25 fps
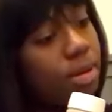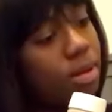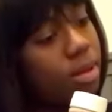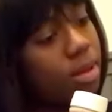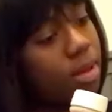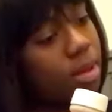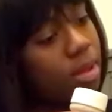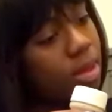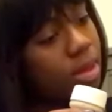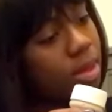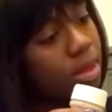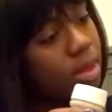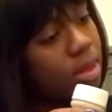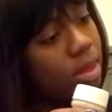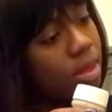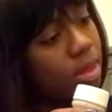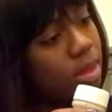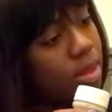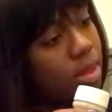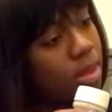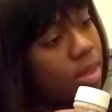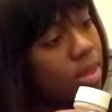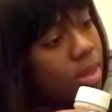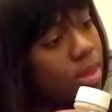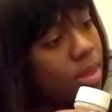
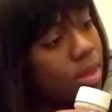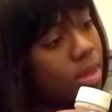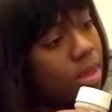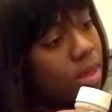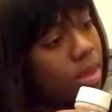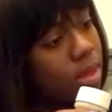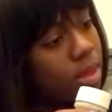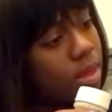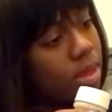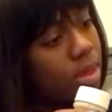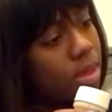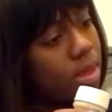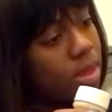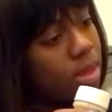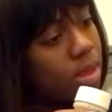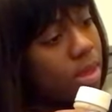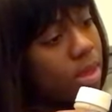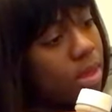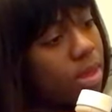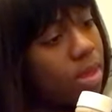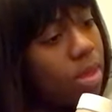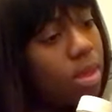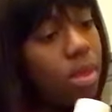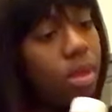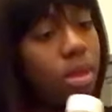
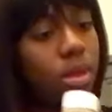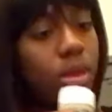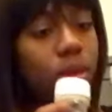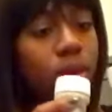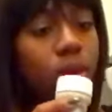Nothing is said.